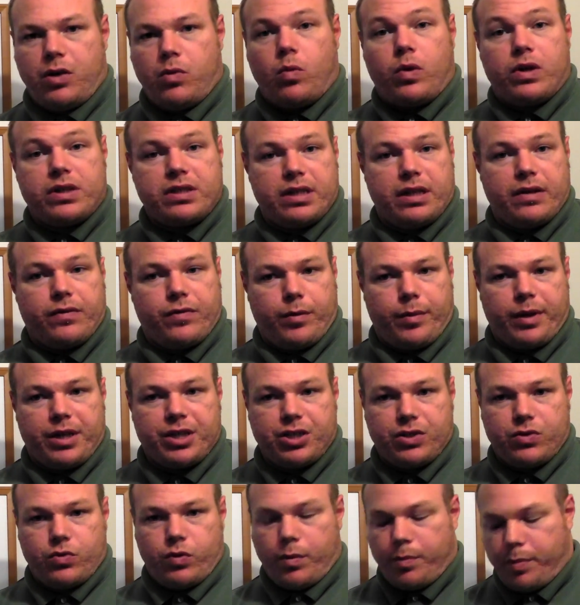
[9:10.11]
and once the
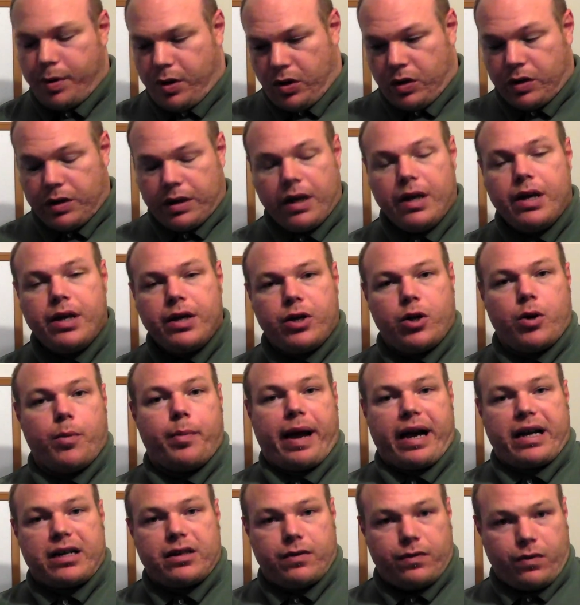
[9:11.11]
information is rebuilt, you're
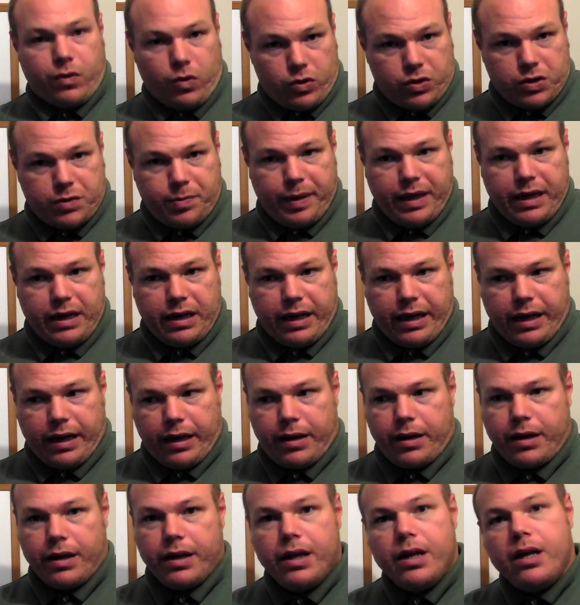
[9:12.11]
back to full speed
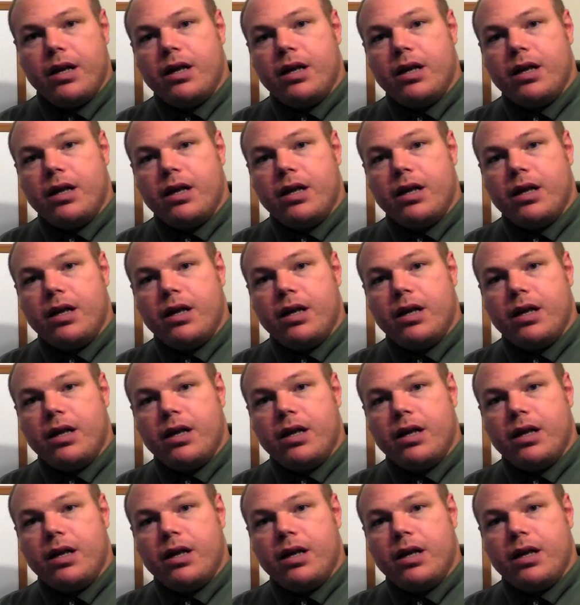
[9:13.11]
again.